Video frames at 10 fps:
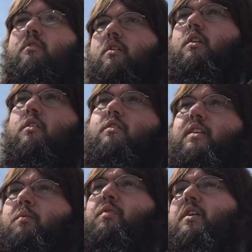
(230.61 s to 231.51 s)
apiece.
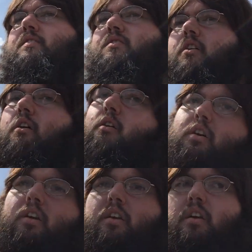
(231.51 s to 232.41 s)
13 apiece. So
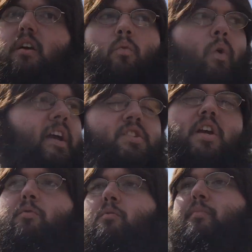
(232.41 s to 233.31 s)
way
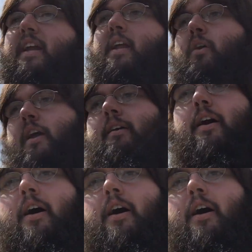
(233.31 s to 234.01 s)
cheaper. But anyway, yeah,